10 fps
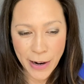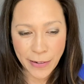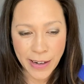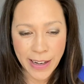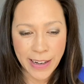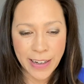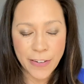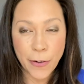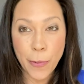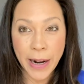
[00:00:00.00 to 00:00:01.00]
area
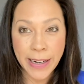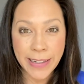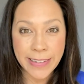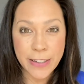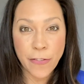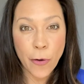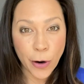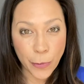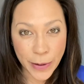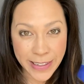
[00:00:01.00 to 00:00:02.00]
for weddings
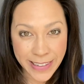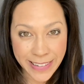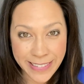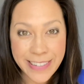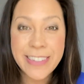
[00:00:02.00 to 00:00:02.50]
for a reason.